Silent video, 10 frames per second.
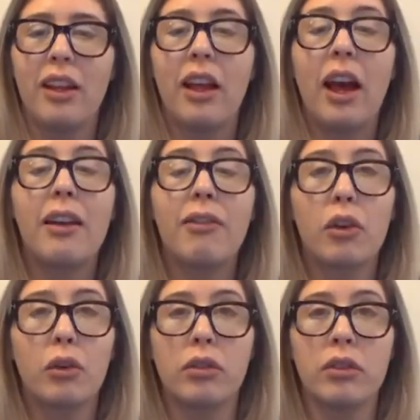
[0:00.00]
And of
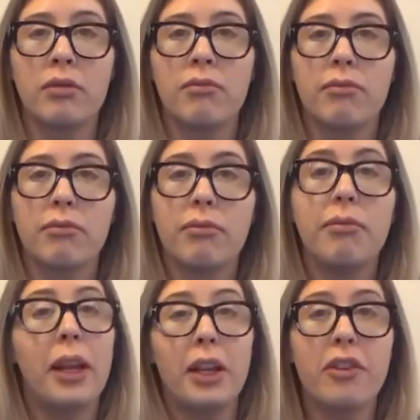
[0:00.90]
course,
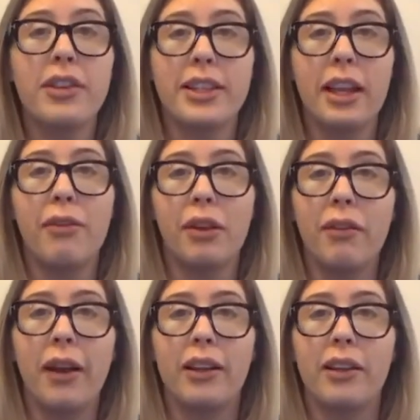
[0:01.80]
make sure it's safe and
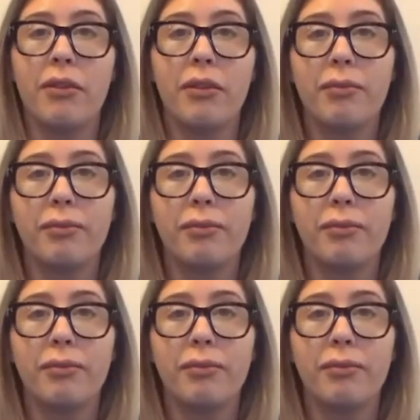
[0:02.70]
effective.